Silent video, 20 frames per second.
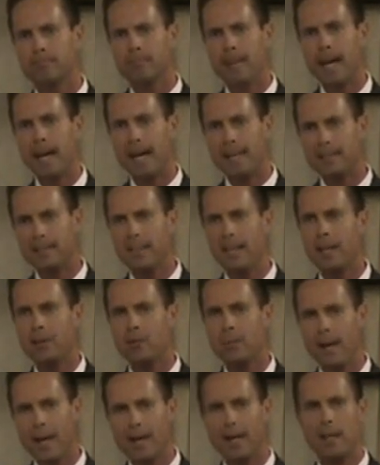I
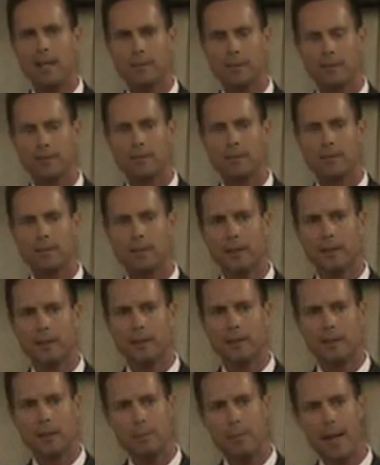stand ready
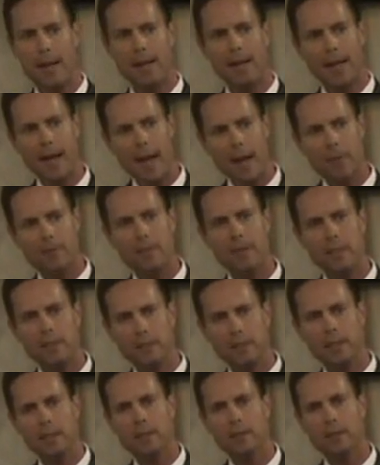to debate every
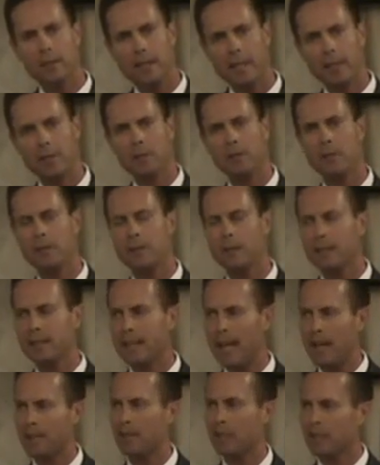single issue that
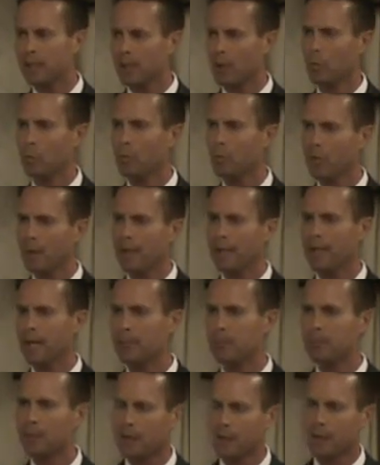David Gill will bring
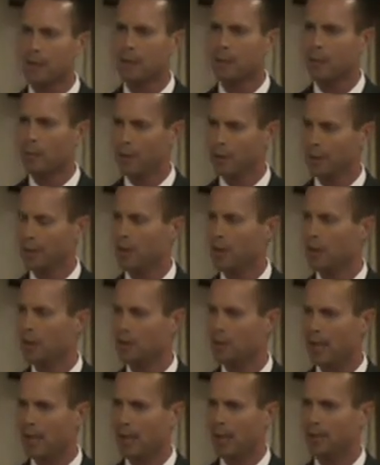up in
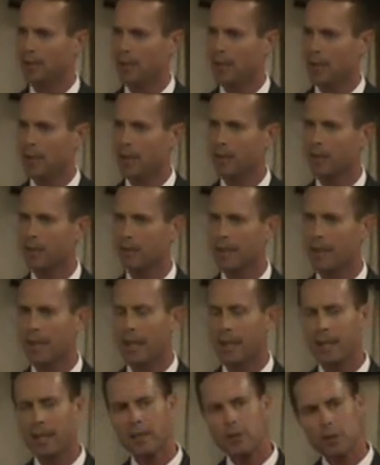regards to healthcare
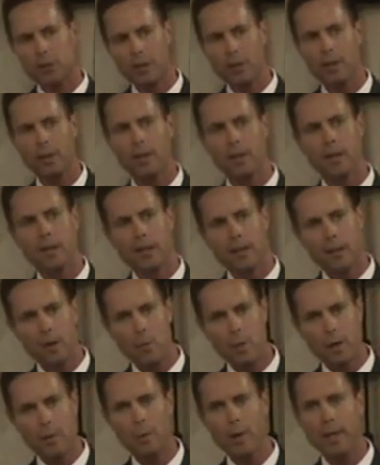and ensure
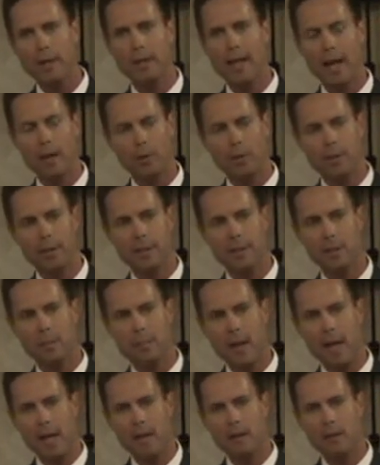that we win not only the
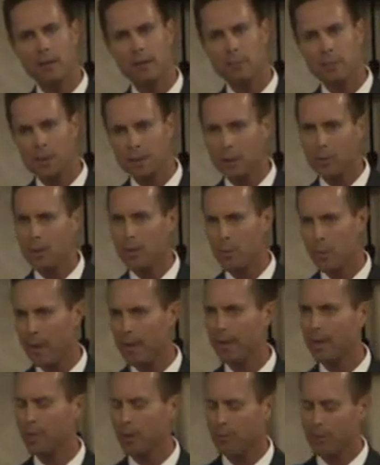debate, but that we
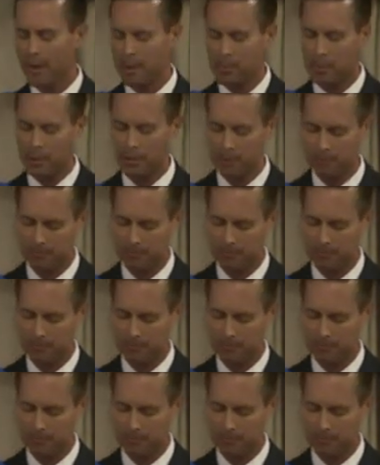win in November.